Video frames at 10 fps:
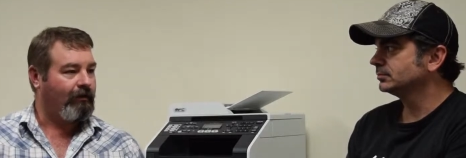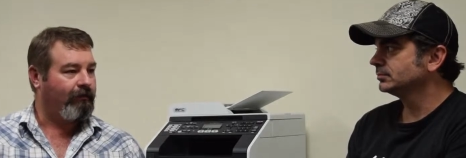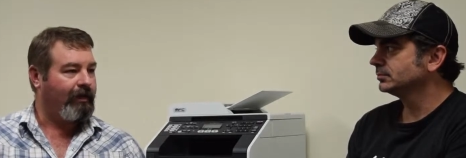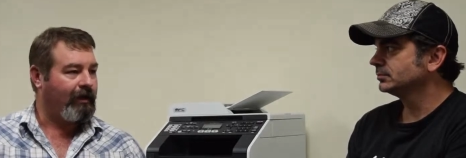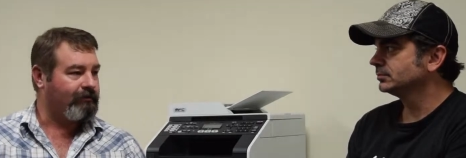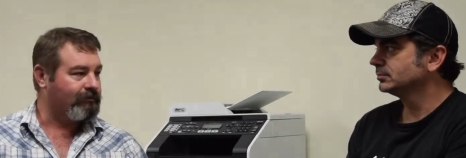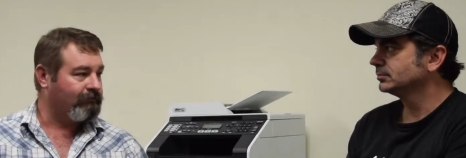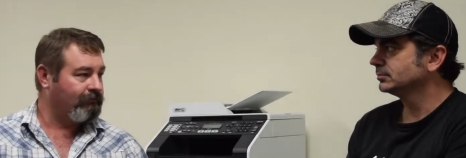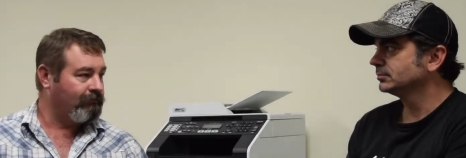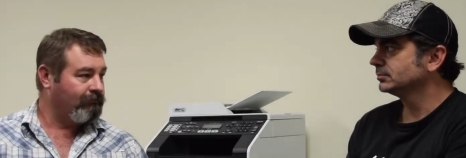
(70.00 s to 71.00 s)
Speaker 1: hundred thousand
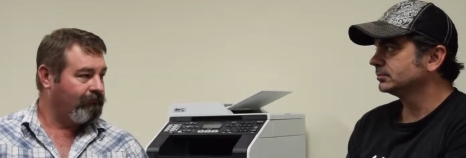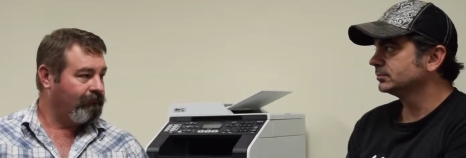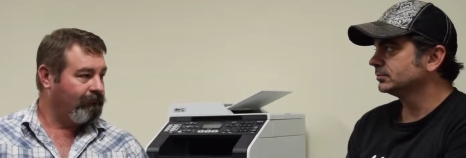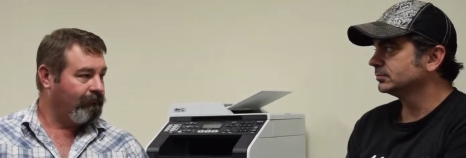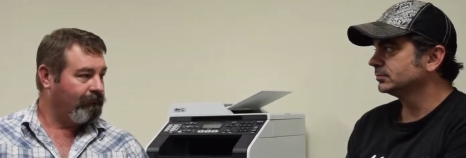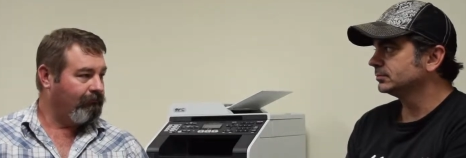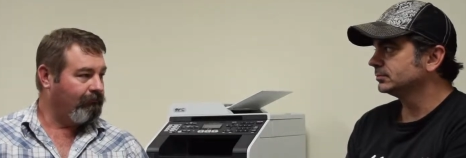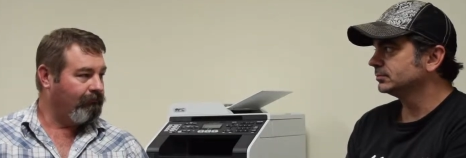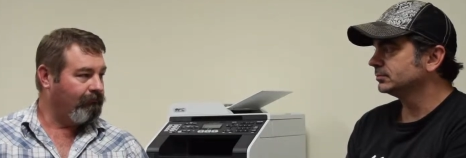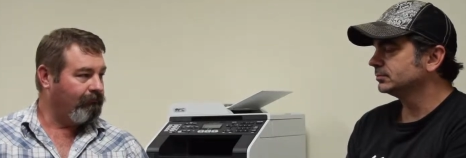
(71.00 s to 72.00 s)
dollars,
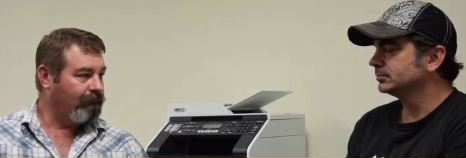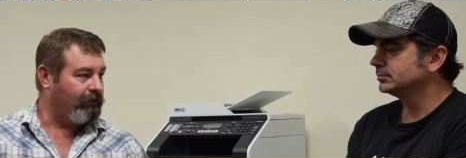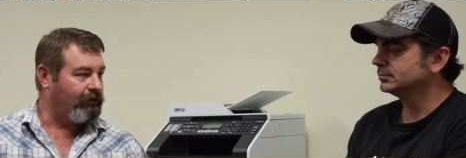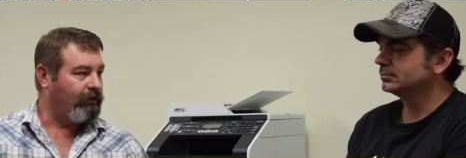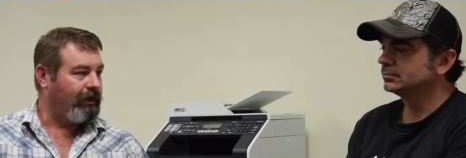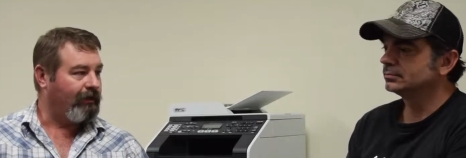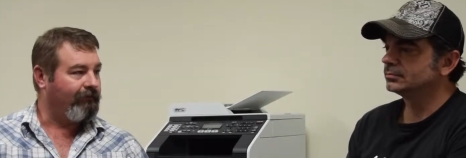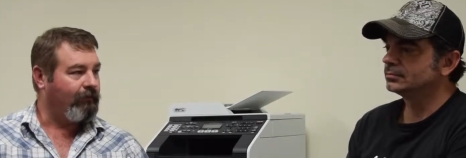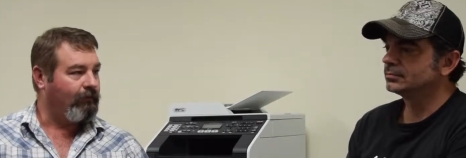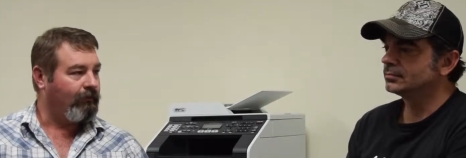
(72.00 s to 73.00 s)
then you can't
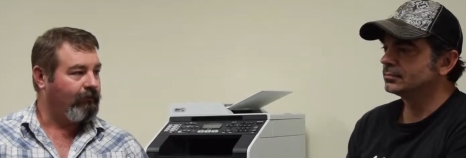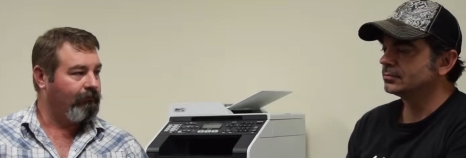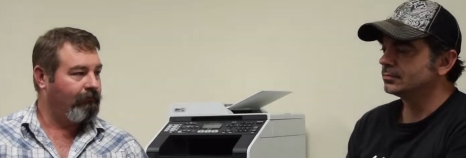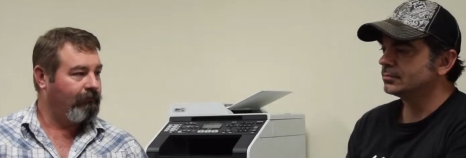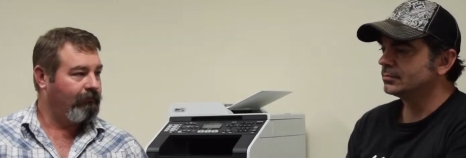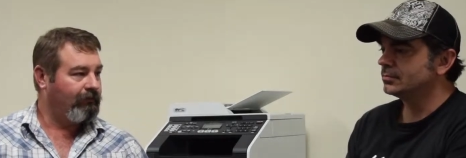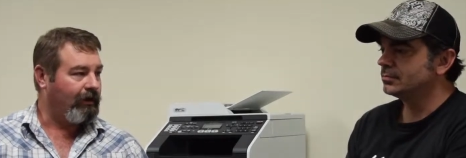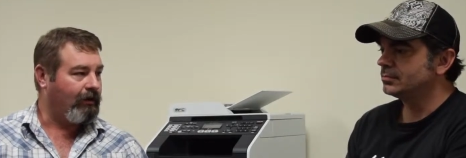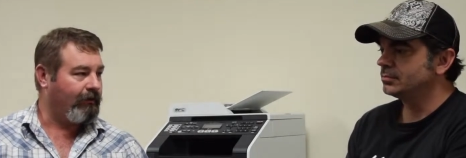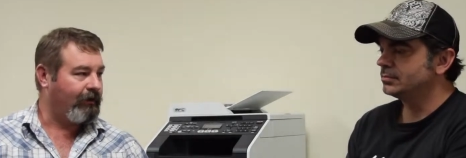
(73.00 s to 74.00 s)
afford
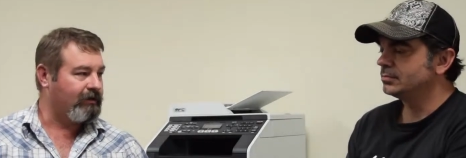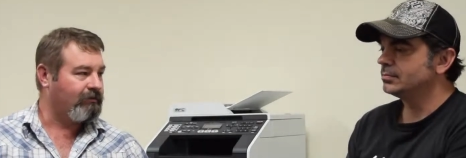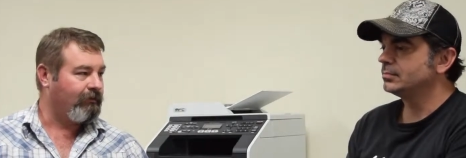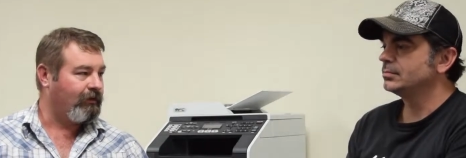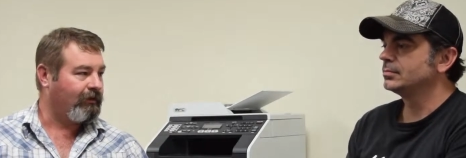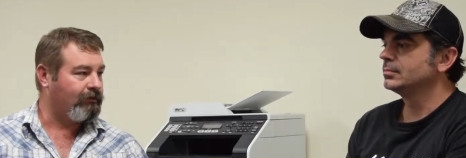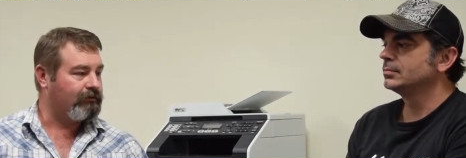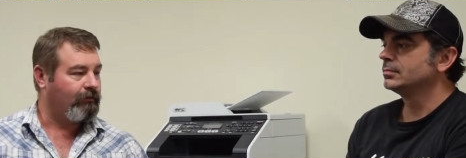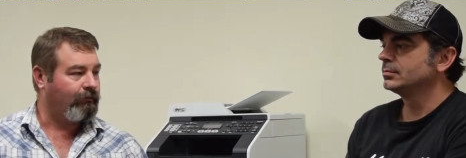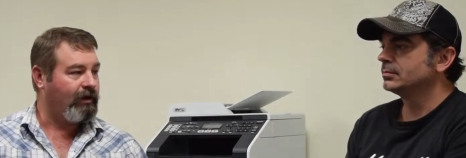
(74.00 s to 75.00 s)
to hire that estimator because
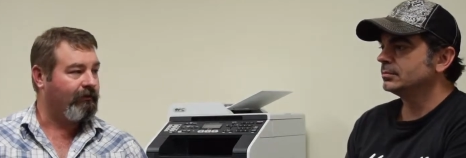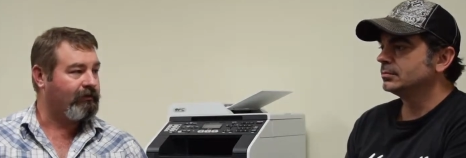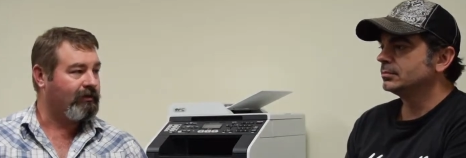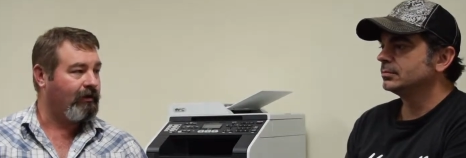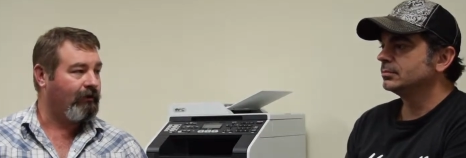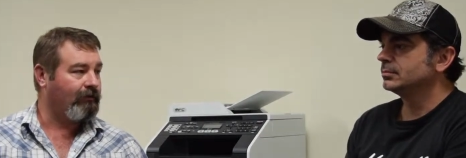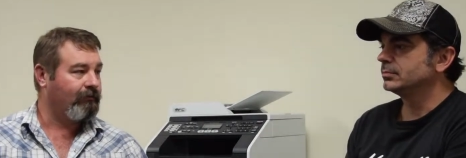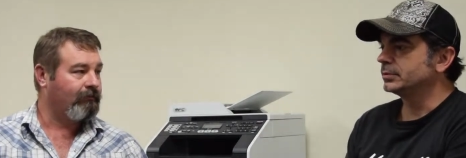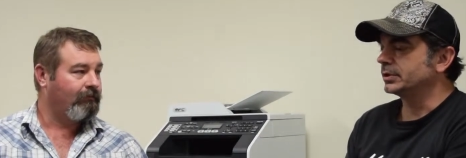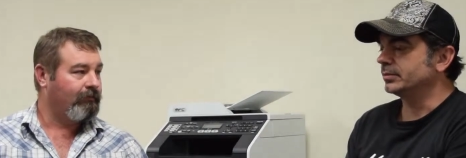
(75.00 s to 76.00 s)
your profit's gone.
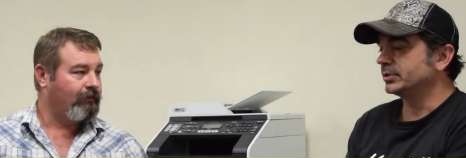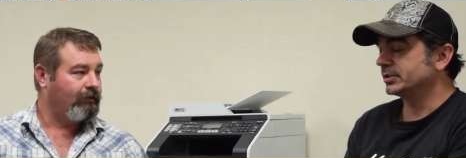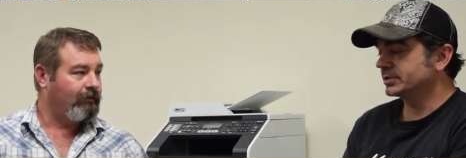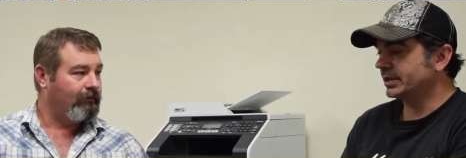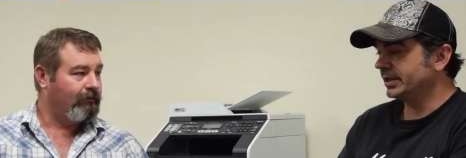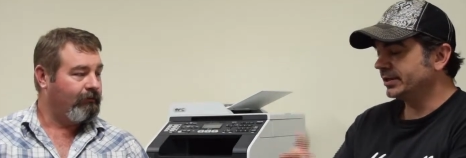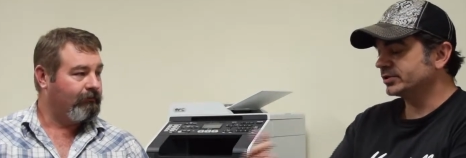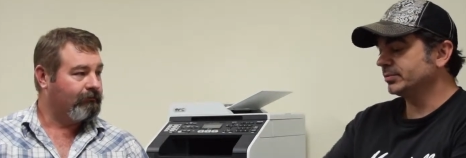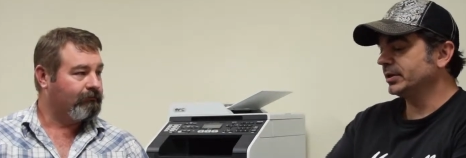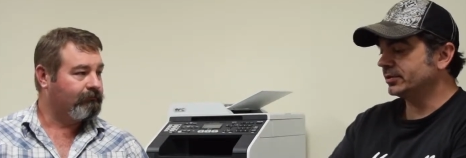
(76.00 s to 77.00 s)
Speaker 2: Okay, because that
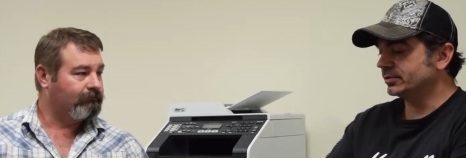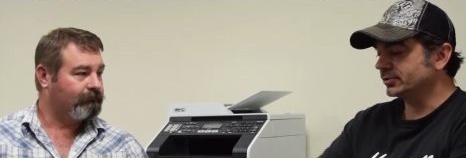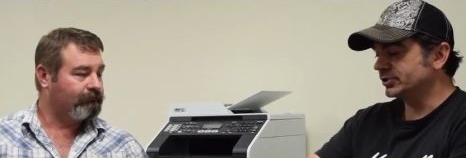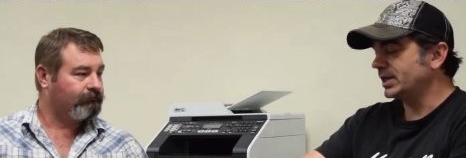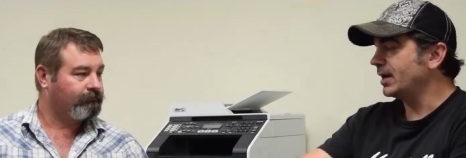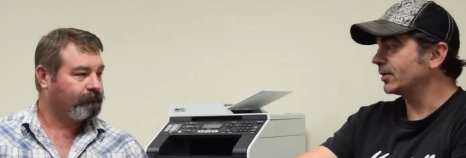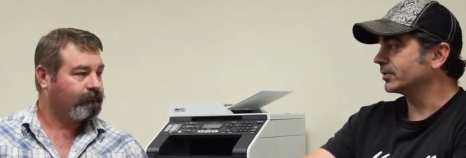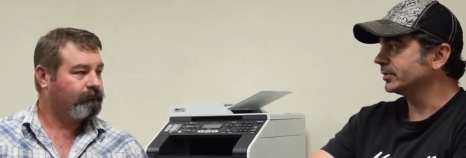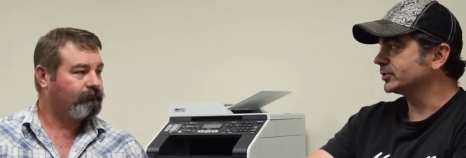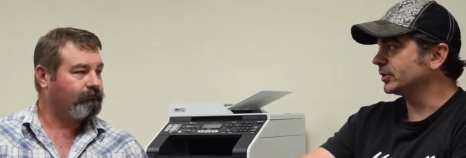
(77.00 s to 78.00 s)
estimator's
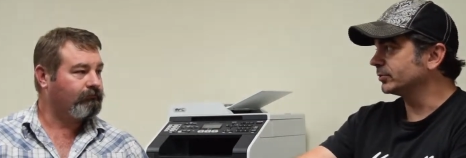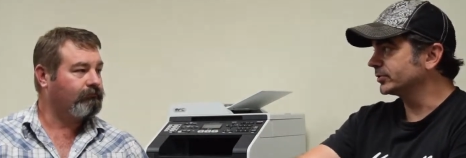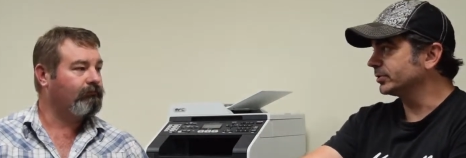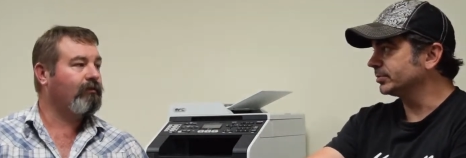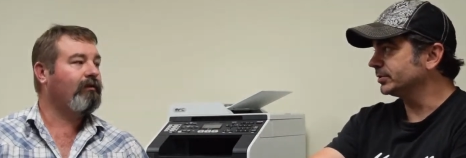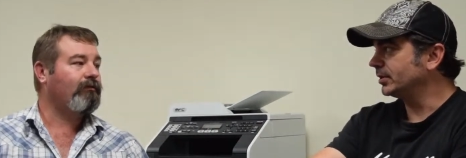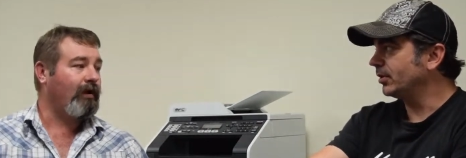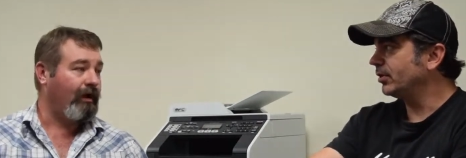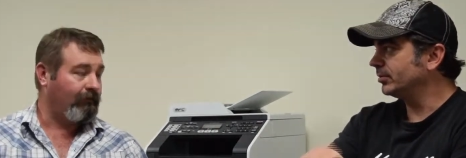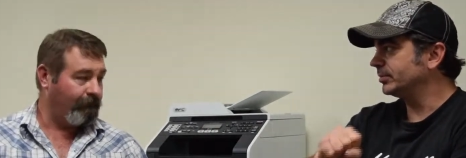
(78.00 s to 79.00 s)
salary soaks up
Speaker 1: right.
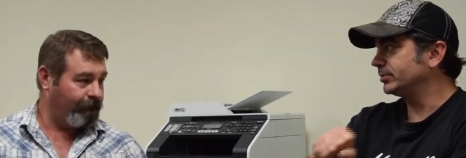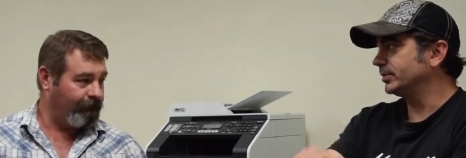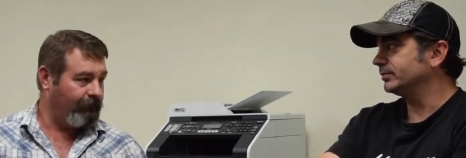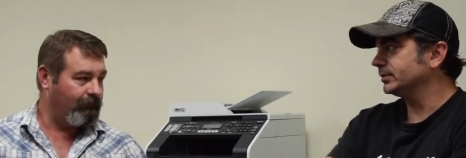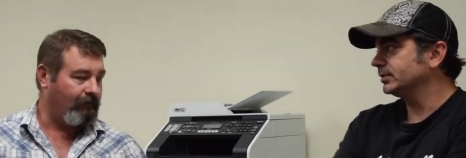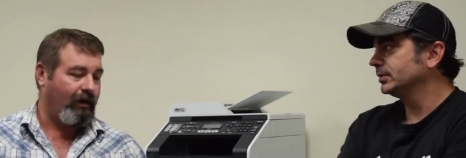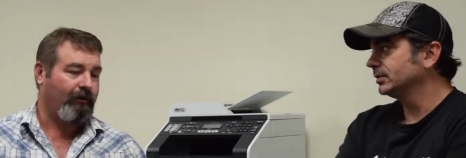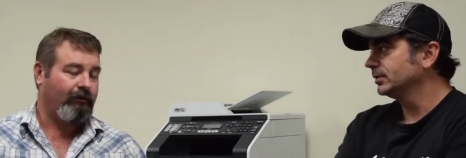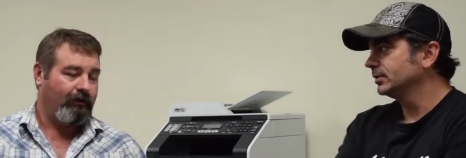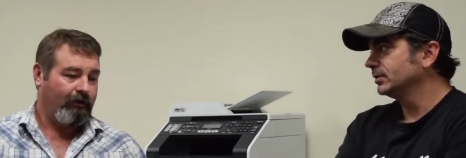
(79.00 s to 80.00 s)
all my profit. Right.
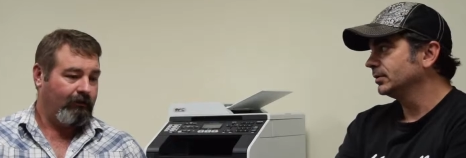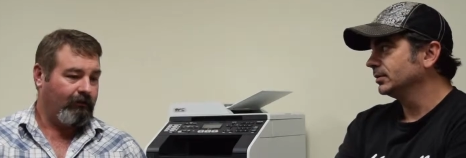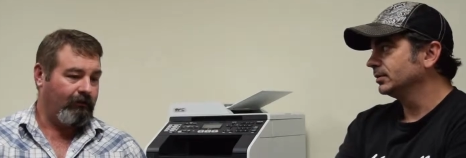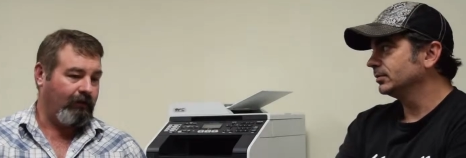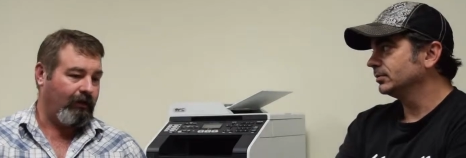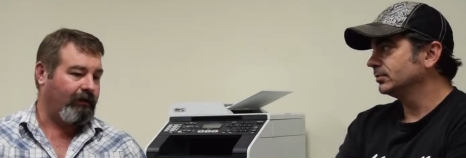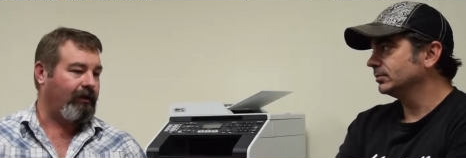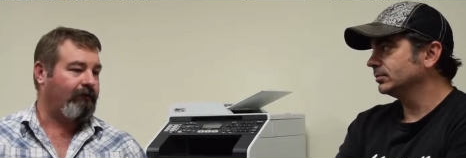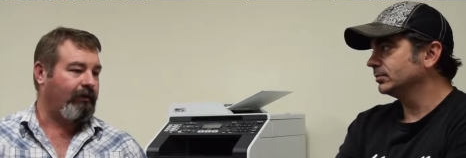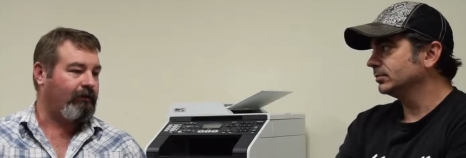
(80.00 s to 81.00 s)
And
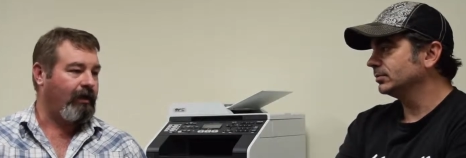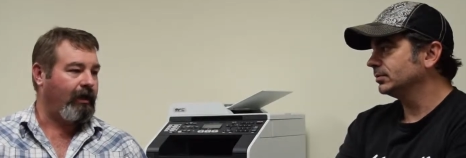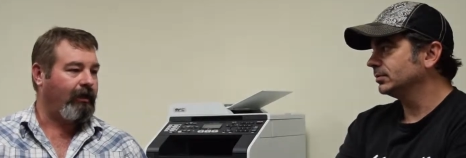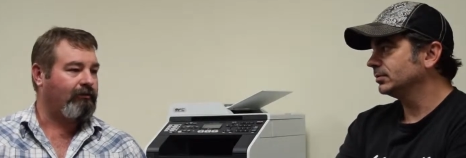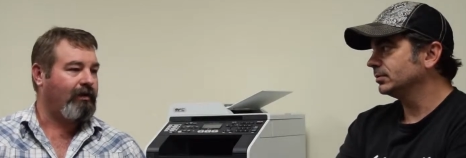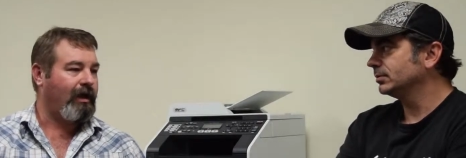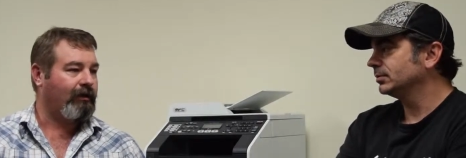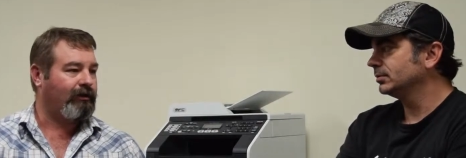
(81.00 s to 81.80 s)
then if you take and try